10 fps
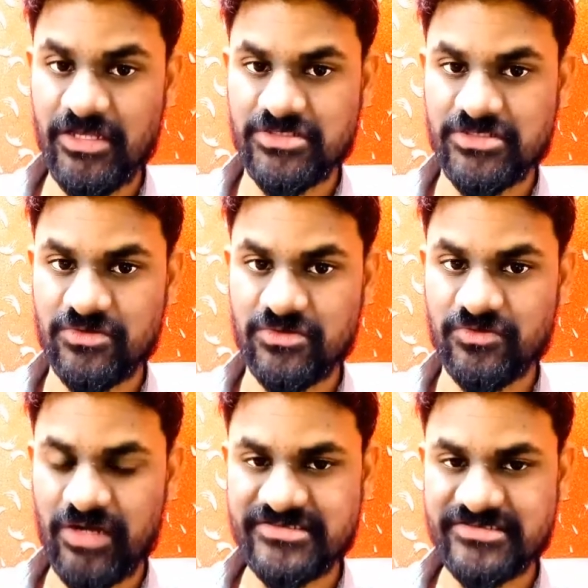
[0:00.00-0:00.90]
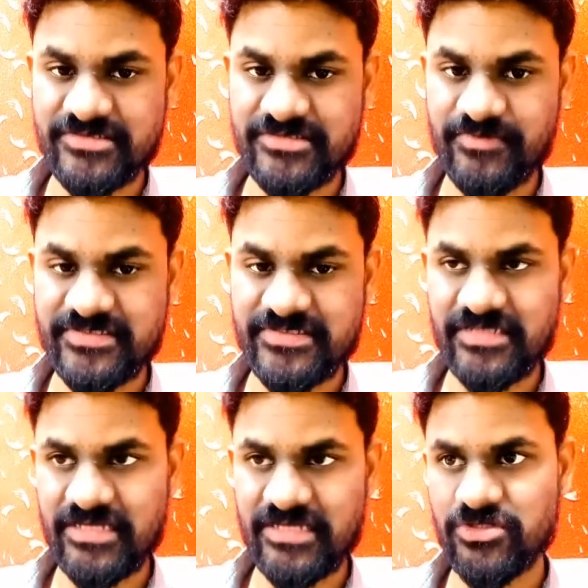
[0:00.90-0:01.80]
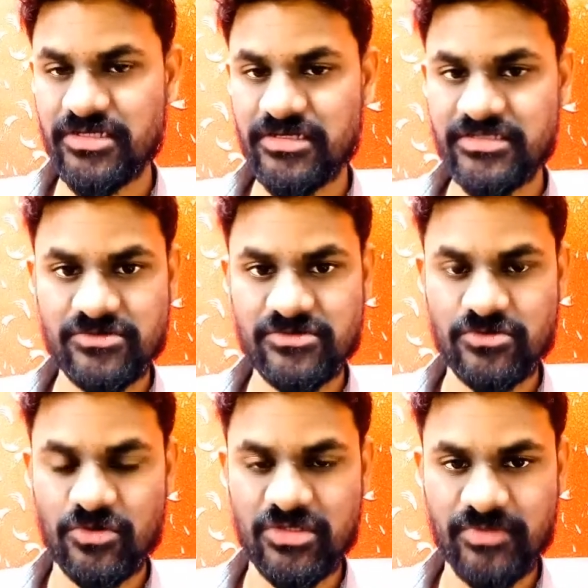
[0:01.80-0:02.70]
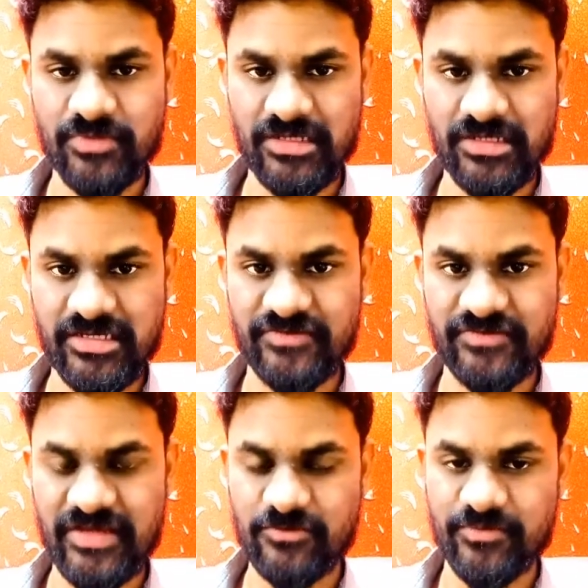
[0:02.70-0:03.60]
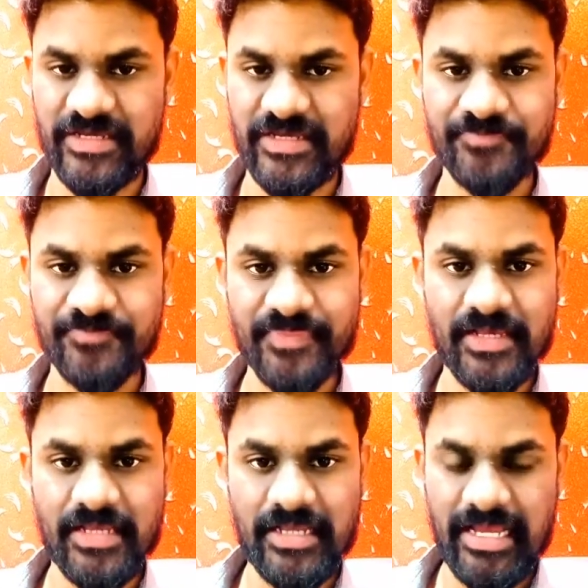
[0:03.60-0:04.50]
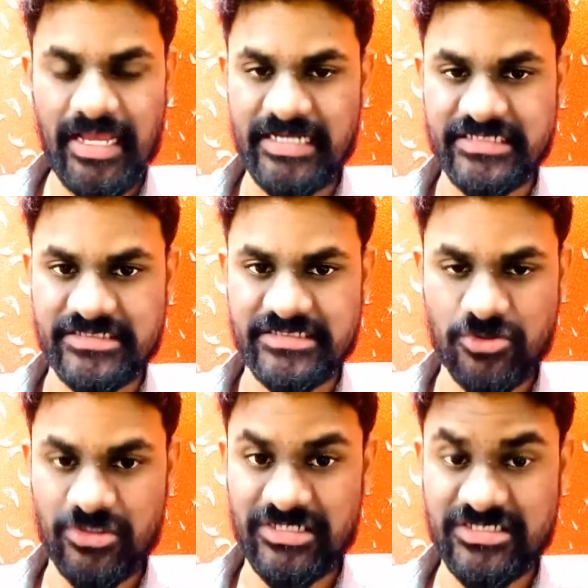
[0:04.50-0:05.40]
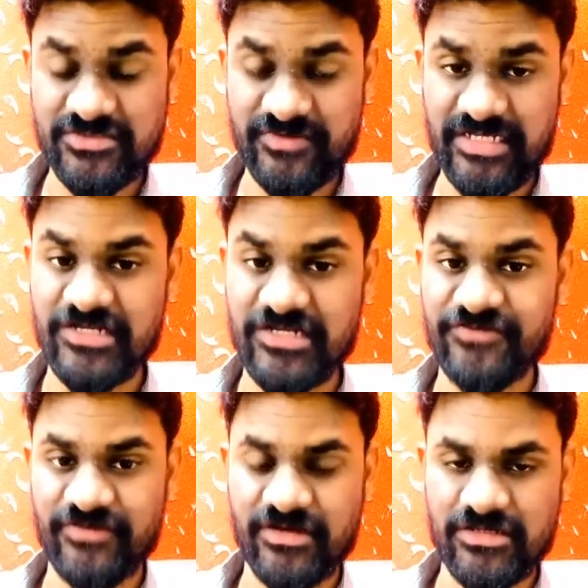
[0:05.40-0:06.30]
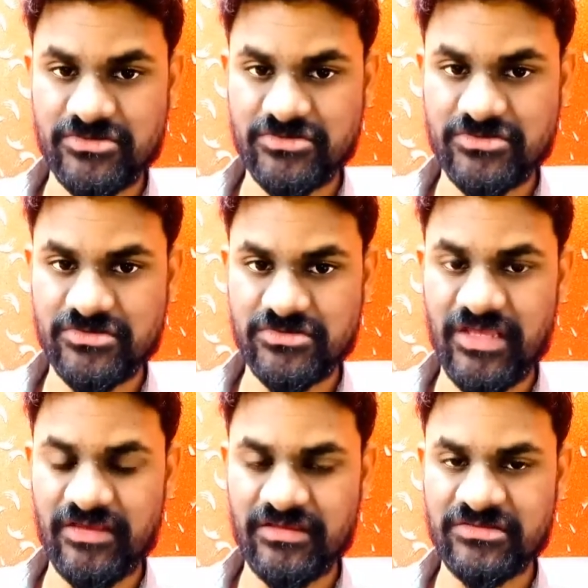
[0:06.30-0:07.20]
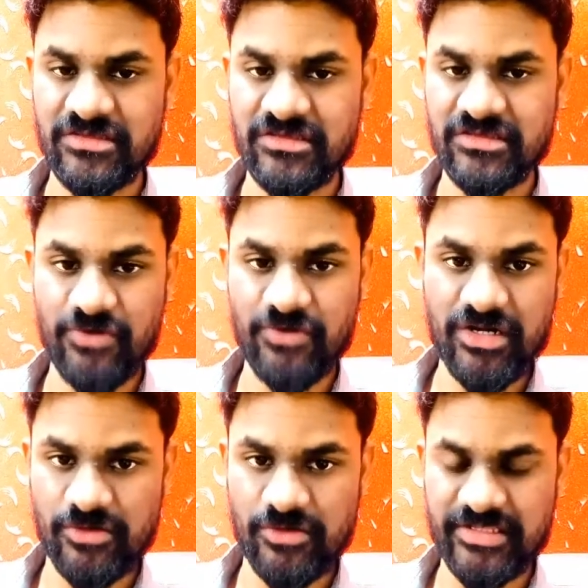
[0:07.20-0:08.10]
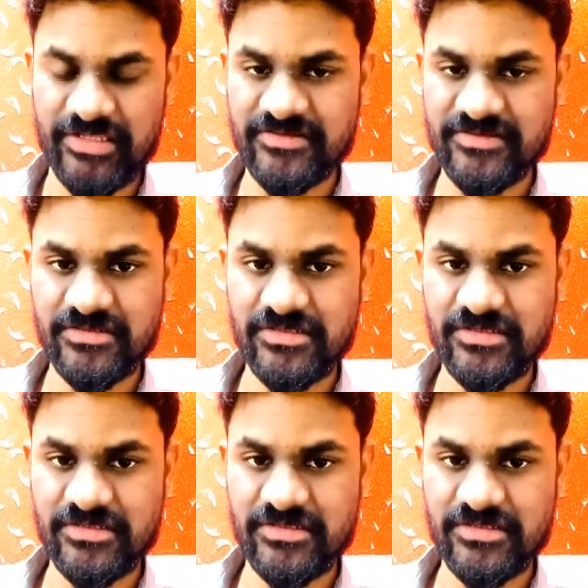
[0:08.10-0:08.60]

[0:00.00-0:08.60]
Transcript: So what is CPC? Is actually a cost per click we have to pay, and so it is very difficult if you are new in this.